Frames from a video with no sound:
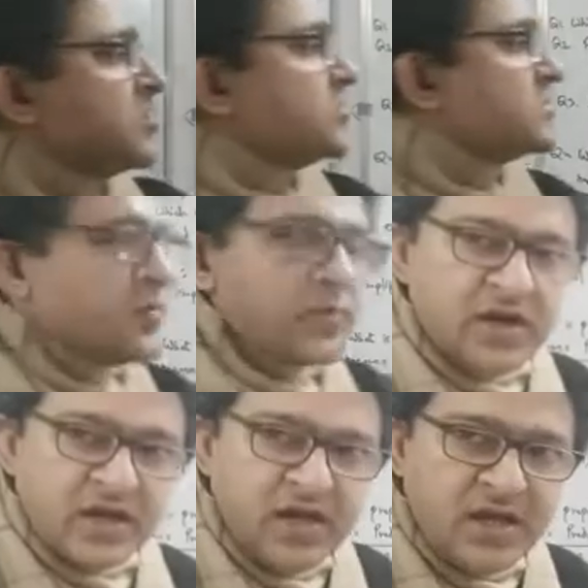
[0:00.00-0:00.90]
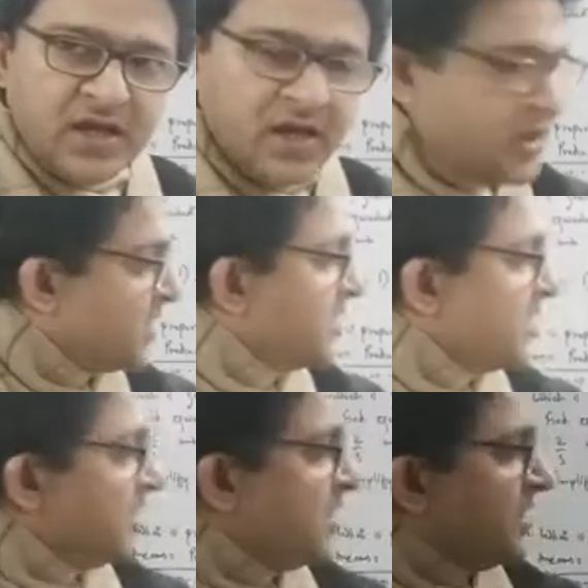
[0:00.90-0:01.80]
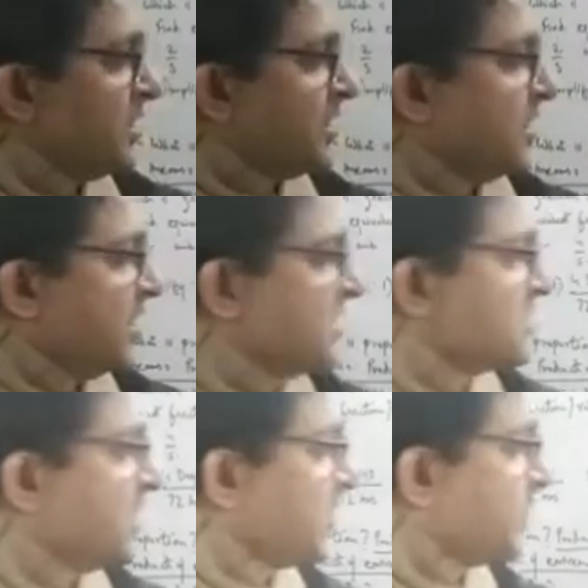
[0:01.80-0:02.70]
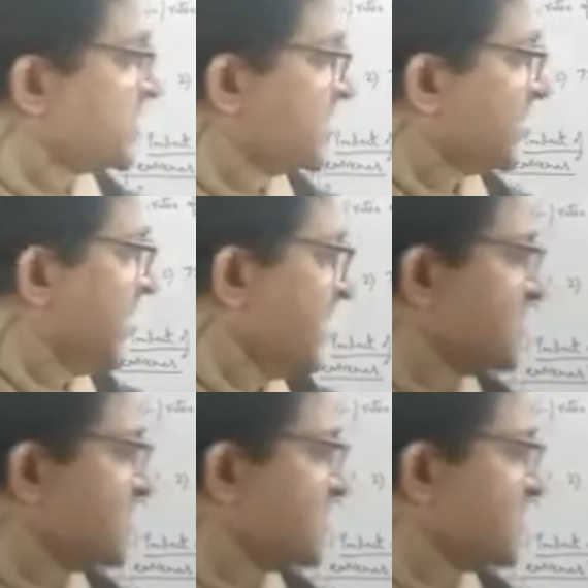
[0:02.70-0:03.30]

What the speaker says: to C upon D is represented as